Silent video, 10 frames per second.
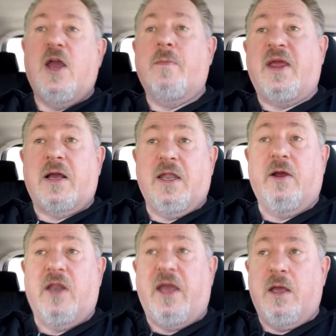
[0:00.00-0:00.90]
hear me
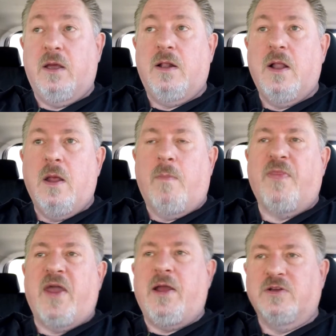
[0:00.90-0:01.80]
clearly,
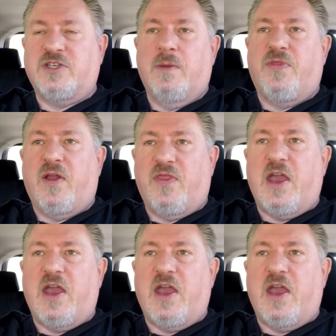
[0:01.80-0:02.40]
but they hear something.